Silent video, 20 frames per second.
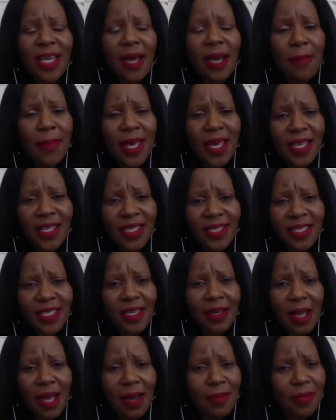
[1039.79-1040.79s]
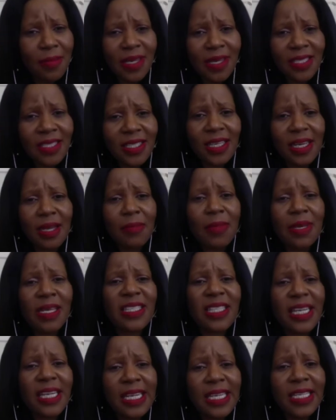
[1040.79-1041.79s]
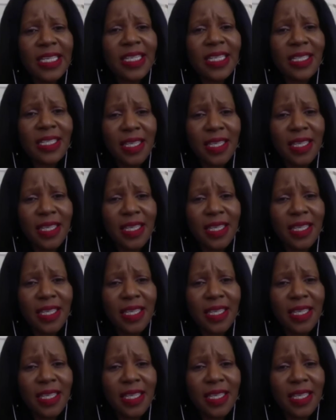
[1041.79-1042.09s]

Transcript: amazing, amazing, amazing leader,